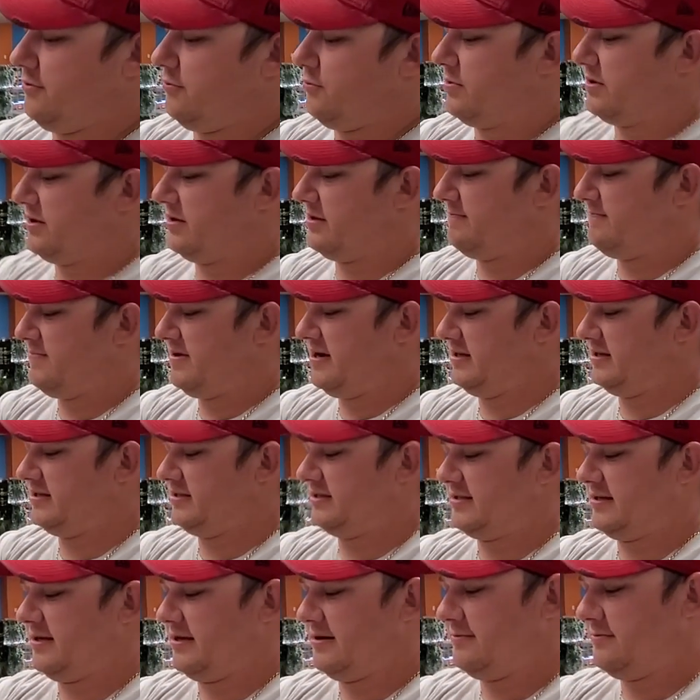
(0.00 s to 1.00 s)
one of the
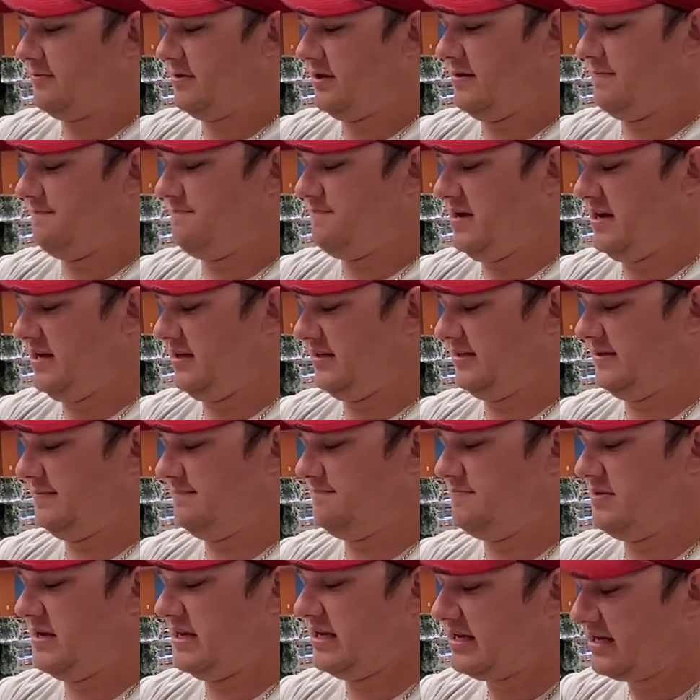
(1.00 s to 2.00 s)
best
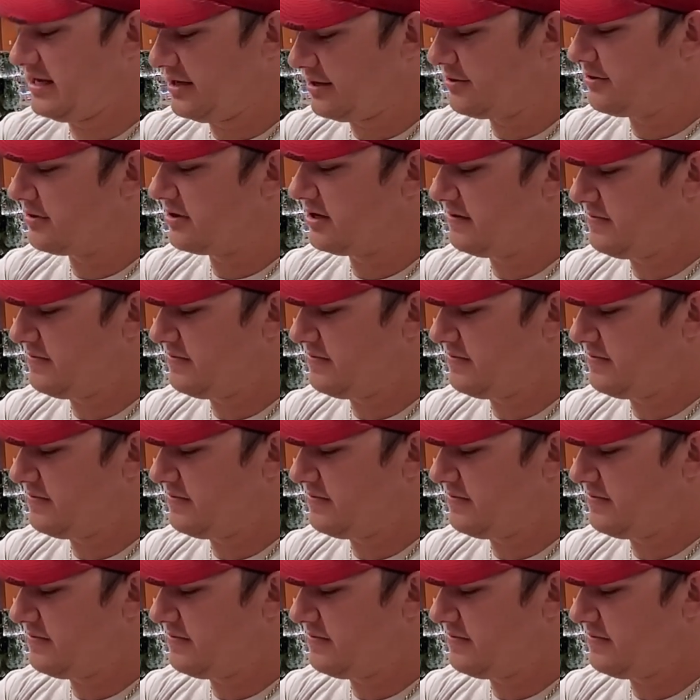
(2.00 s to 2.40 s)
beginner